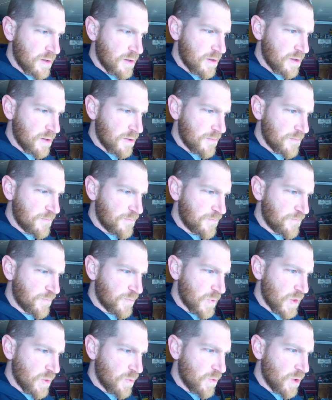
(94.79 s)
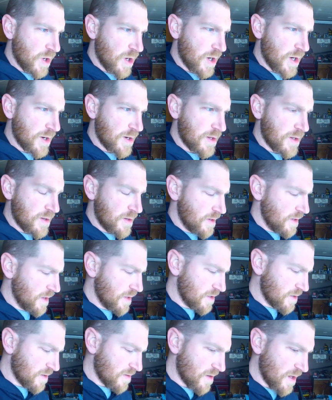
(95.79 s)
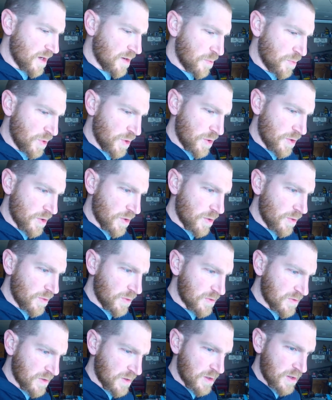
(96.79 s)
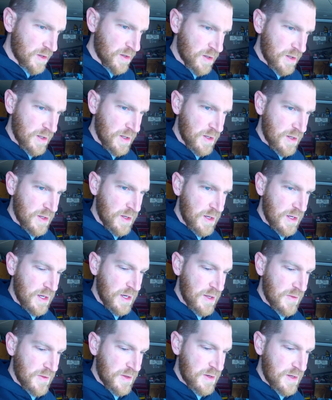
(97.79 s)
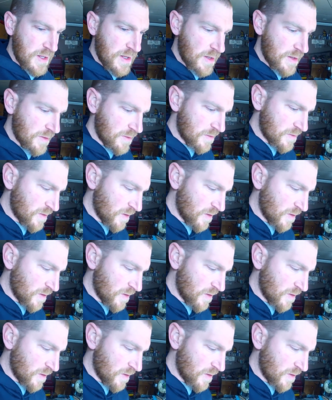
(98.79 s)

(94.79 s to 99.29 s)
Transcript: um, rod and it just kept blowing holes in the in the tin.